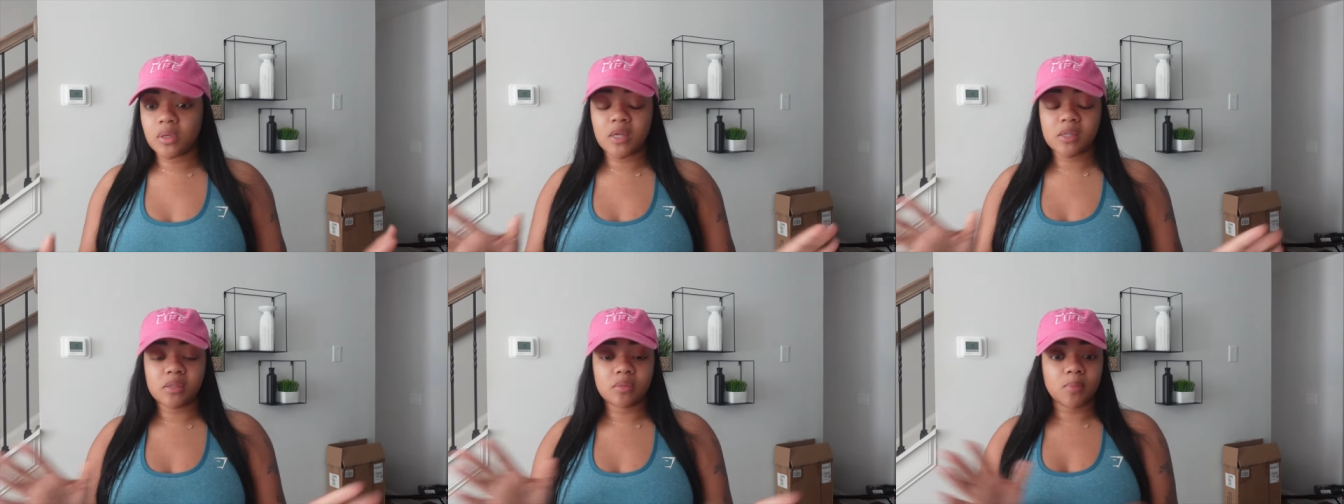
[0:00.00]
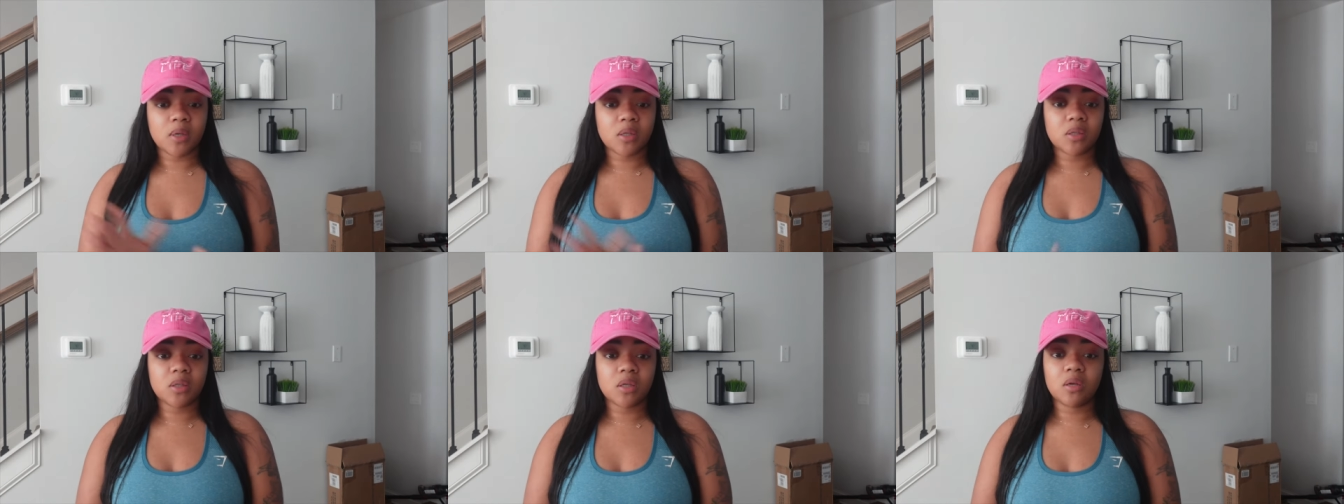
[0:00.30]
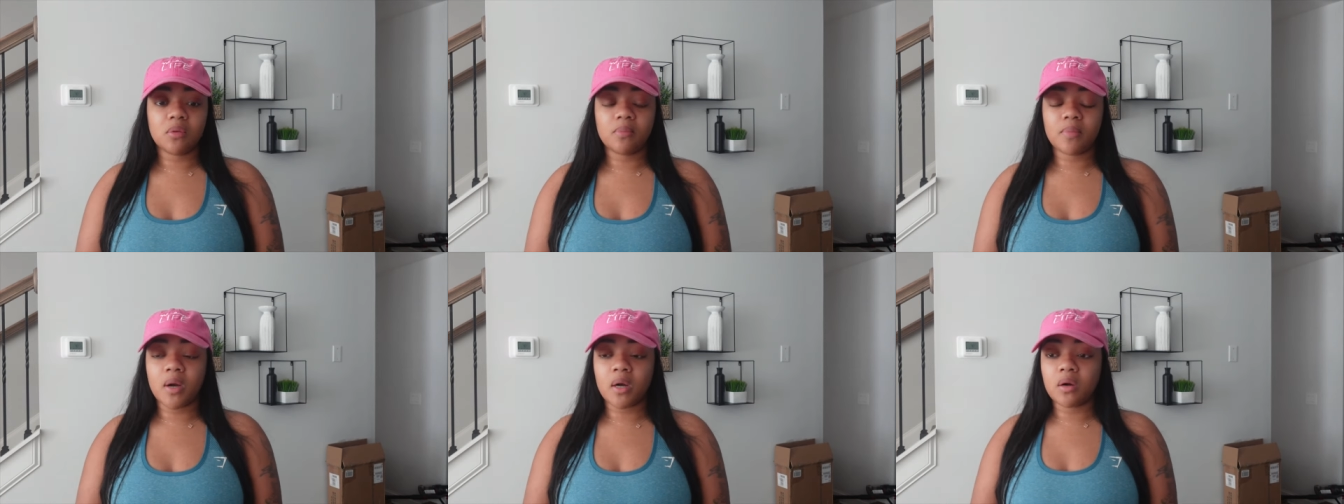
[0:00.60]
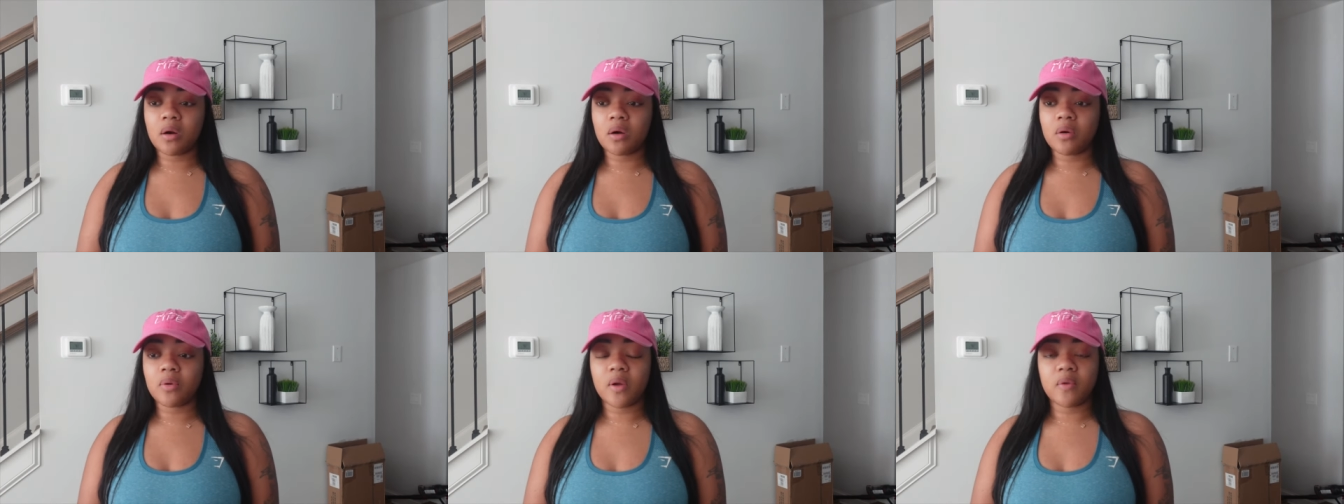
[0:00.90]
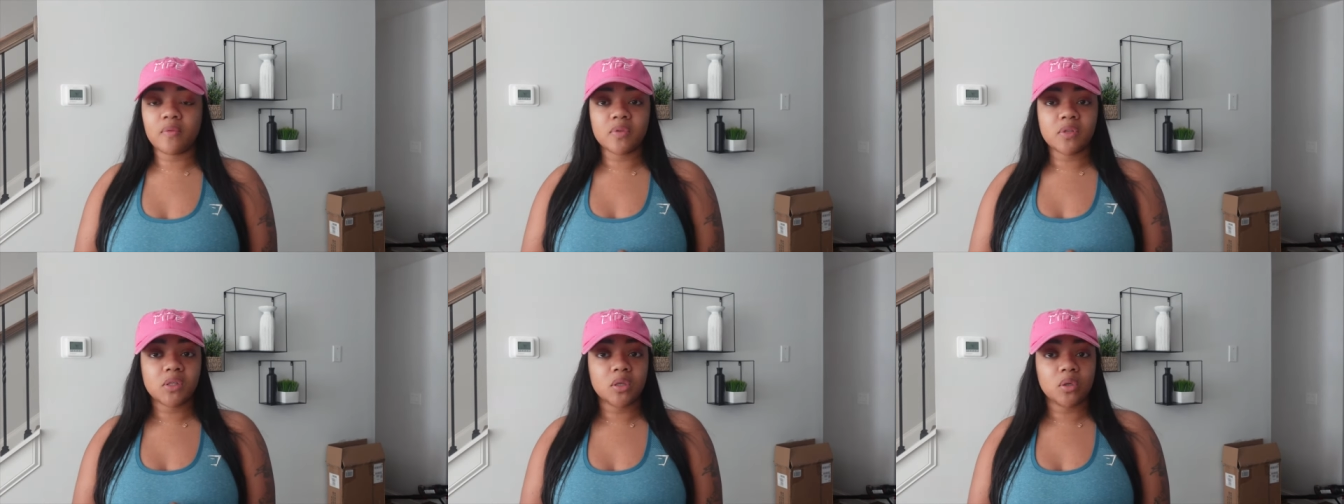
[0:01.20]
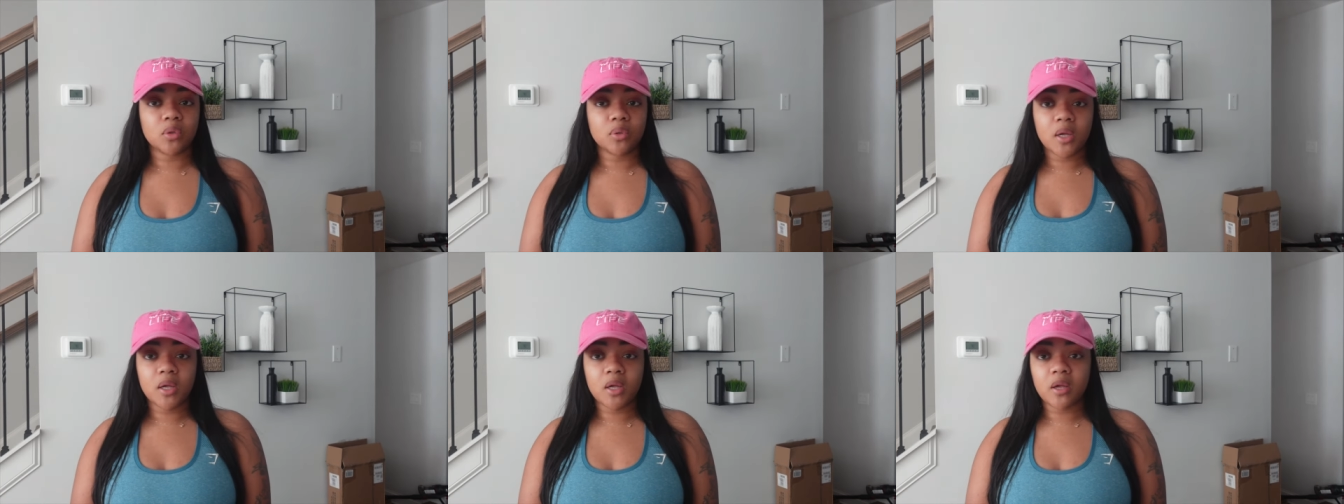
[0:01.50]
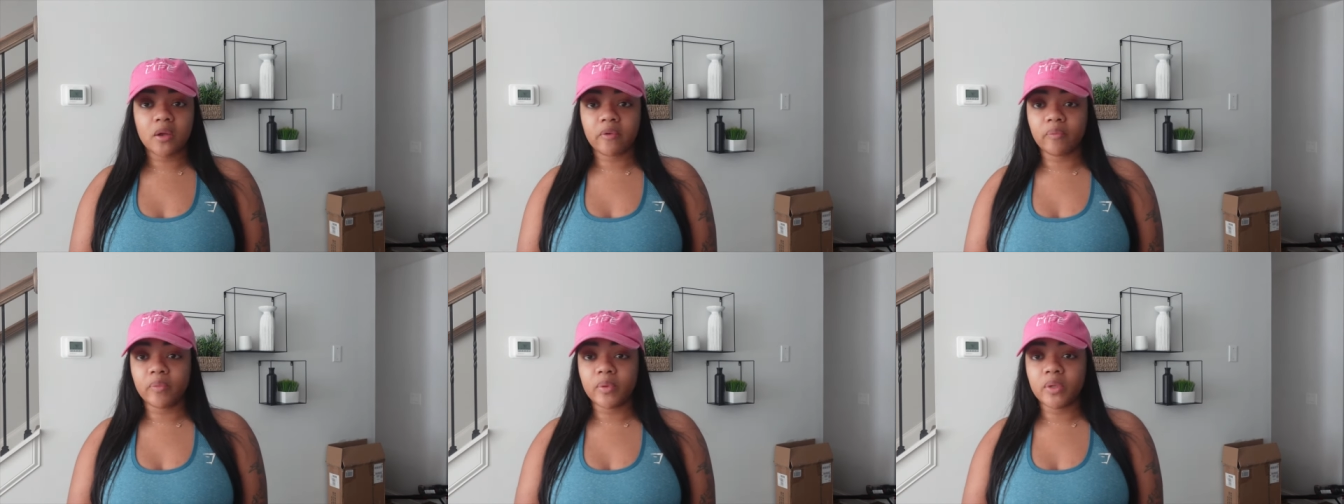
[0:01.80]
that's my thing my goal every single day
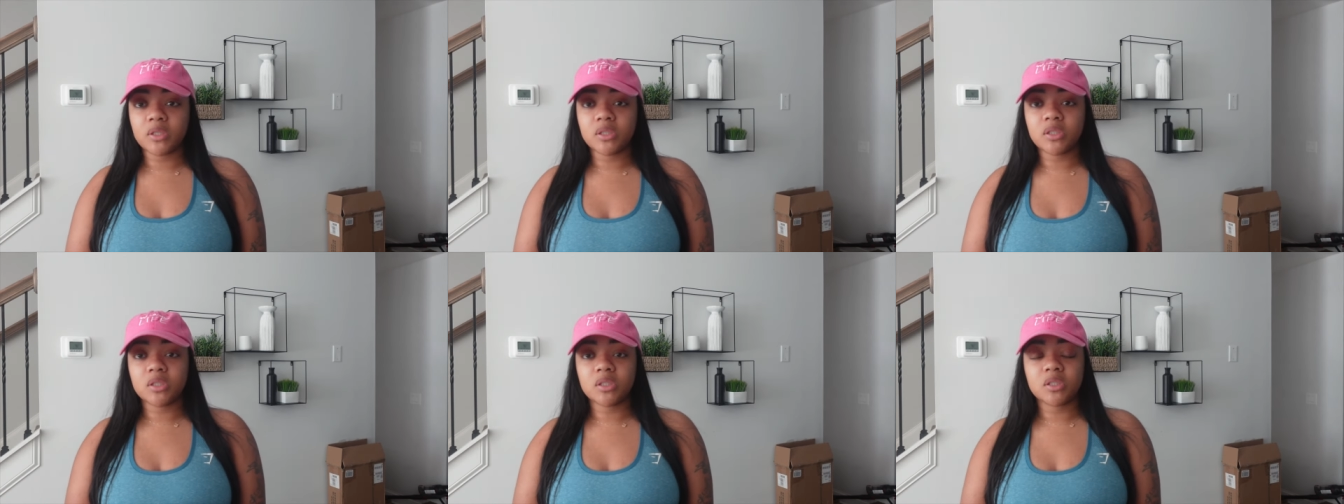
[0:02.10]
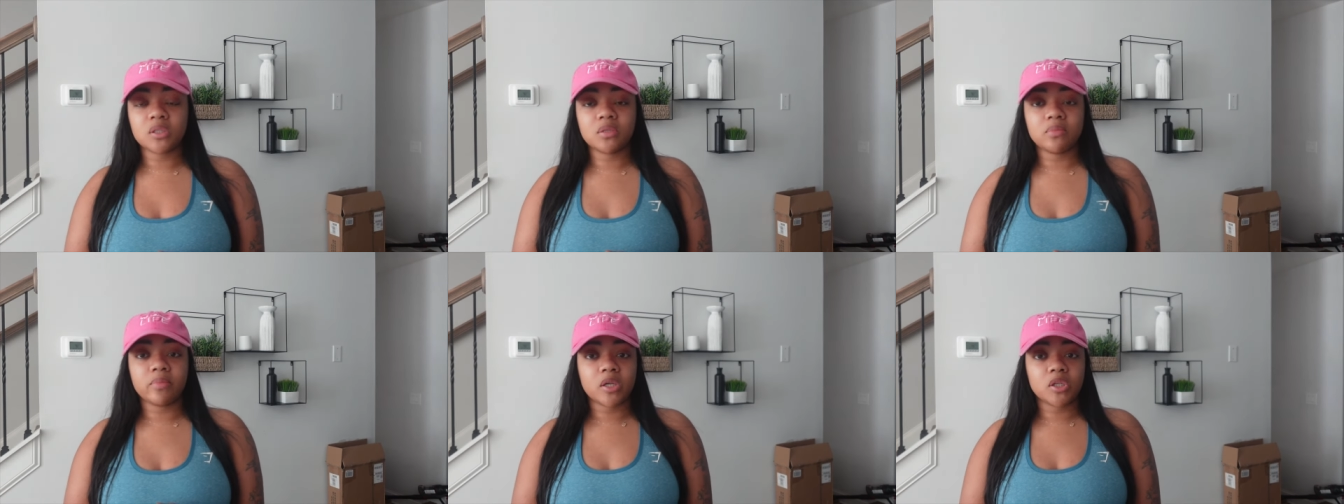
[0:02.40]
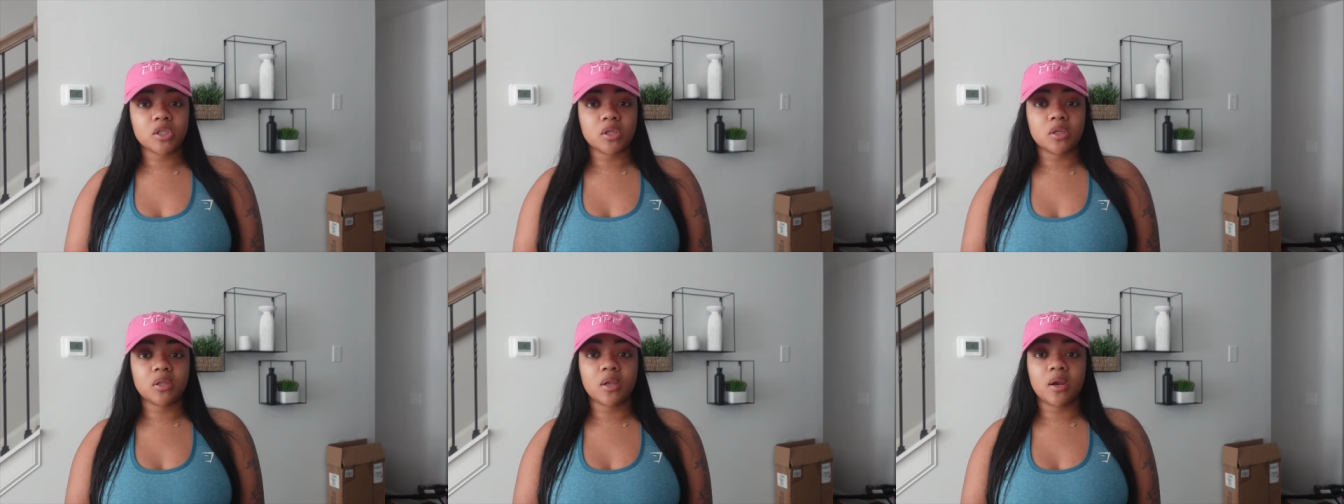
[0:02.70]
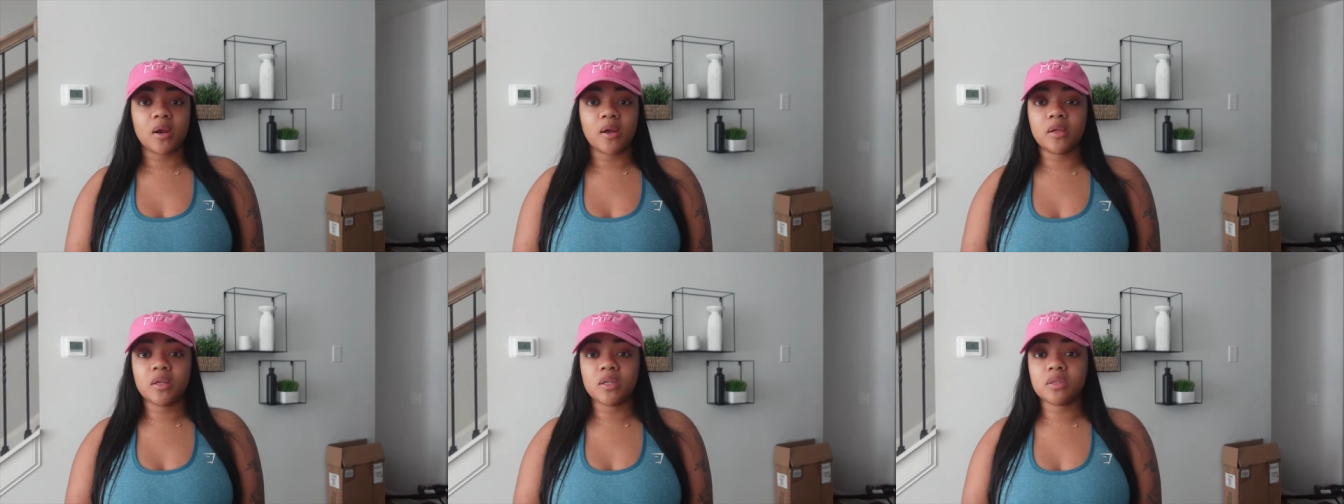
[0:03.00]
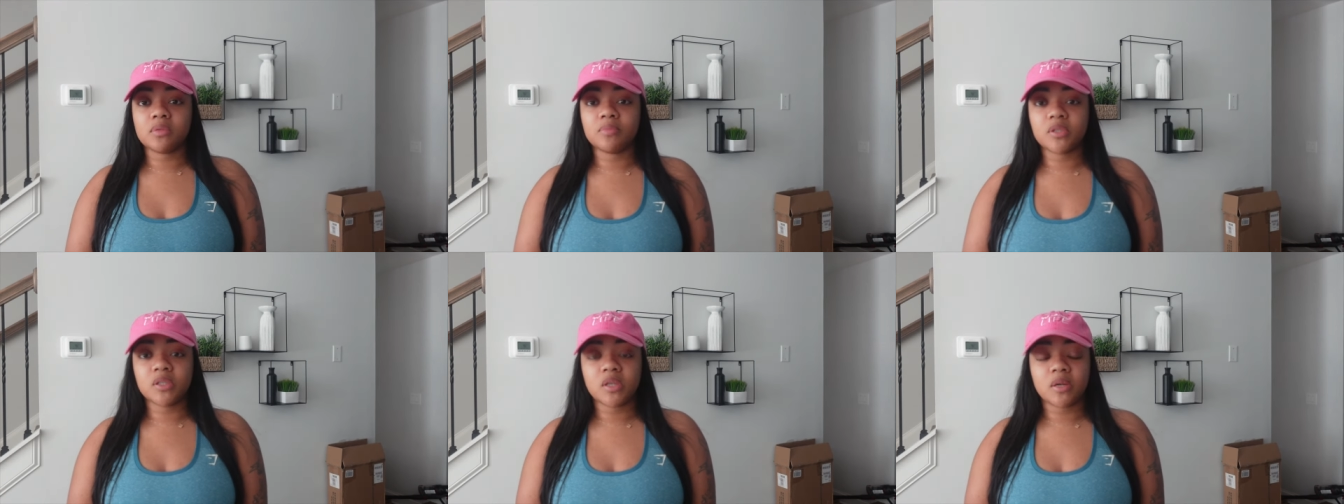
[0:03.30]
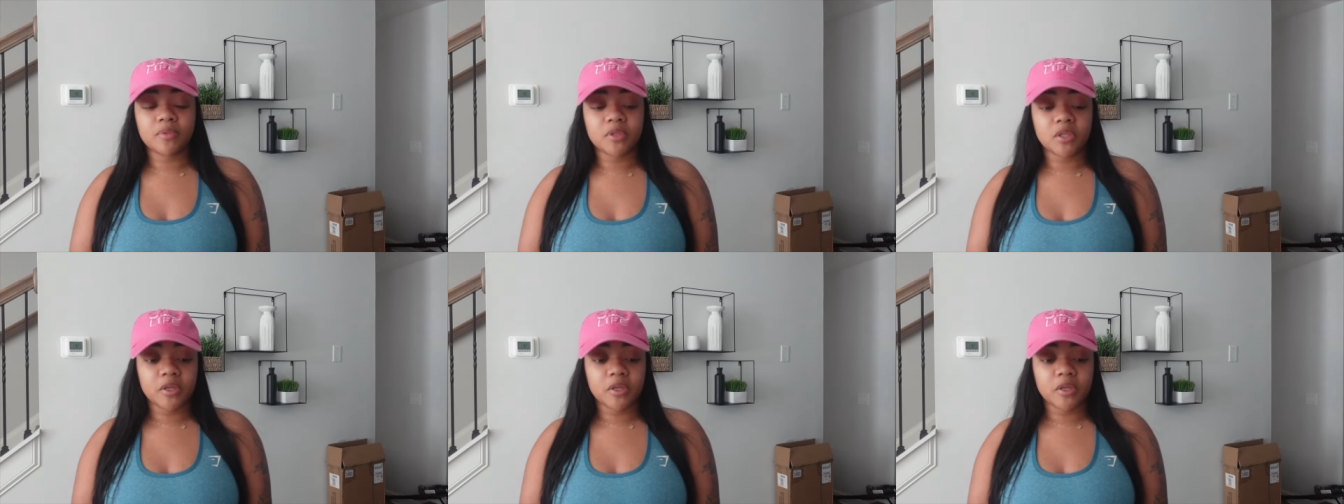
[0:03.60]
have been to just make sure that i get some steps